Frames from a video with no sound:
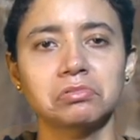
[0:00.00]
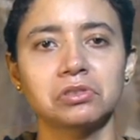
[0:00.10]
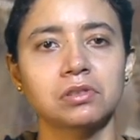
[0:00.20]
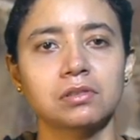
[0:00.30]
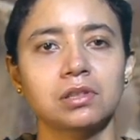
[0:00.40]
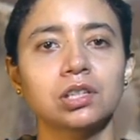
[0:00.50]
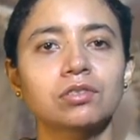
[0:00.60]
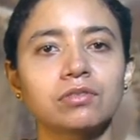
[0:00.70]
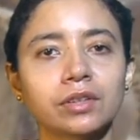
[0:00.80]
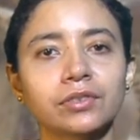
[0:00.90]
which is
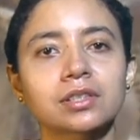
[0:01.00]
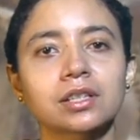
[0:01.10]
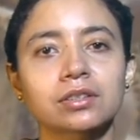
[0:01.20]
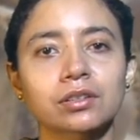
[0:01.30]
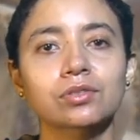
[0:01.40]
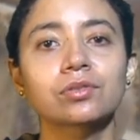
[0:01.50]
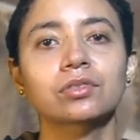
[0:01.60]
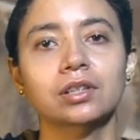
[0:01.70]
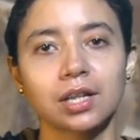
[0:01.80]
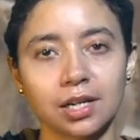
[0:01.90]
equivalent to the sanskrit
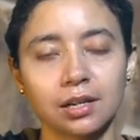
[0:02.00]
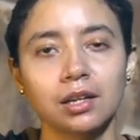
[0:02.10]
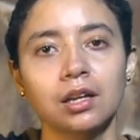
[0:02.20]
sutradhar